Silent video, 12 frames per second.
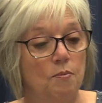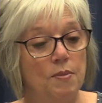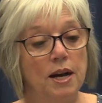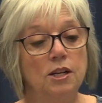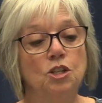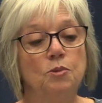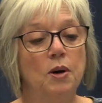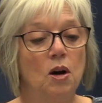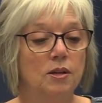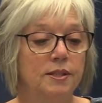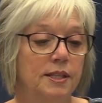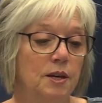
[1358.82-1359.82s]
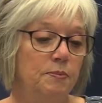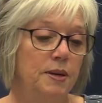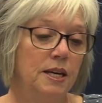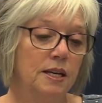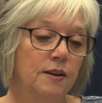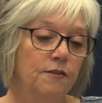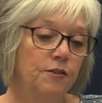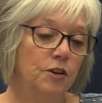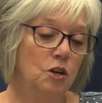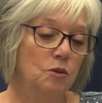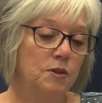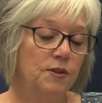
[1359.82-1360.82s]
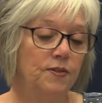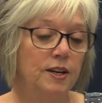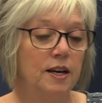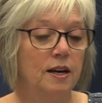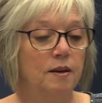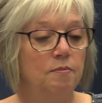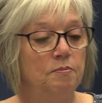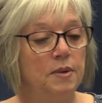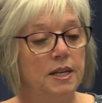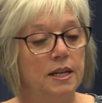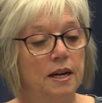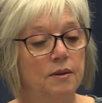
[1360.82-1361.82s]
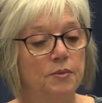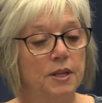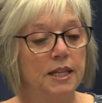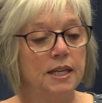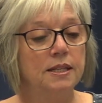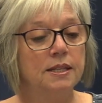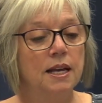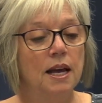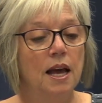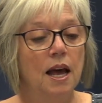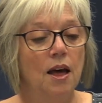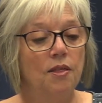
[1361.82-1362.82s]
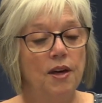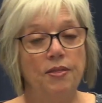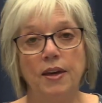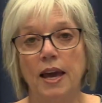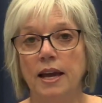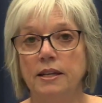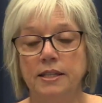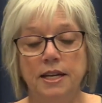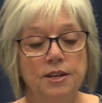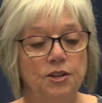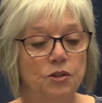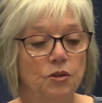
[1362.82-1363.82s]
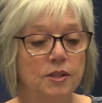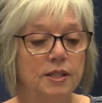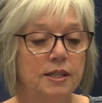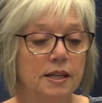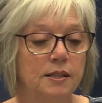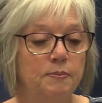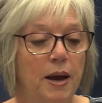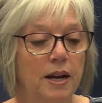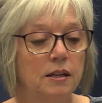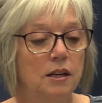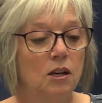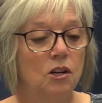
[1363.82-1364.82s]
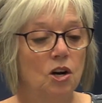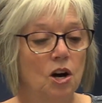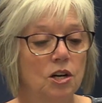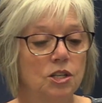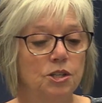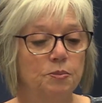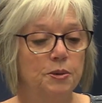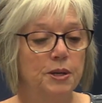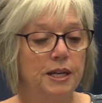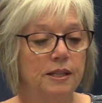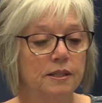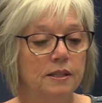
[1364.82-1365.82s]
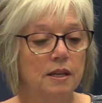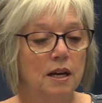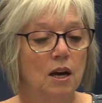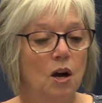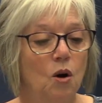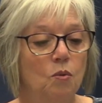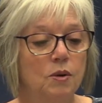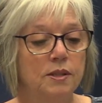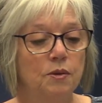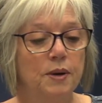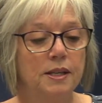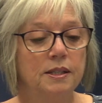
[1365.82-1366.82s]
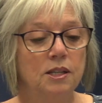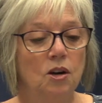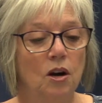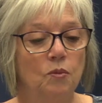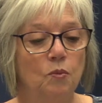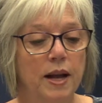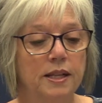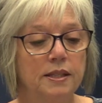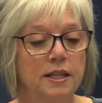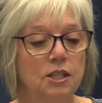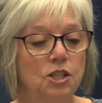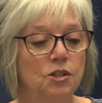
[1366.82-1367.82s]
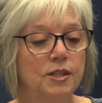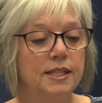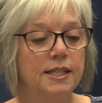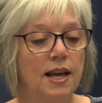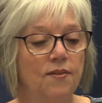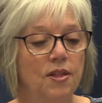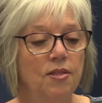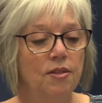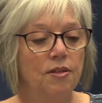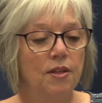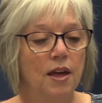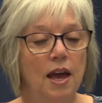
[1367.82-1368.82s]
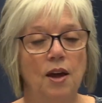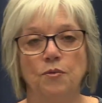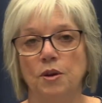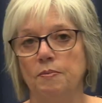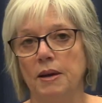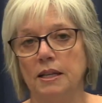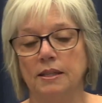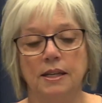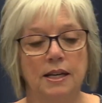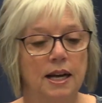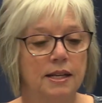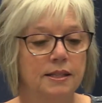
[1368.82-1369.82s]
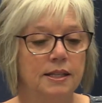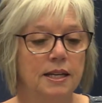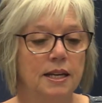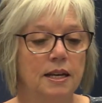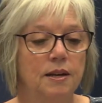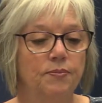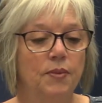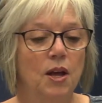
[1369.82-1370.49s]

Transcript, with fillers: Manitoba RCMP confirmed via media release that the 18 year old suspect, Carter Prince, was arrested on Wednesday, June 7th, and remains in custody.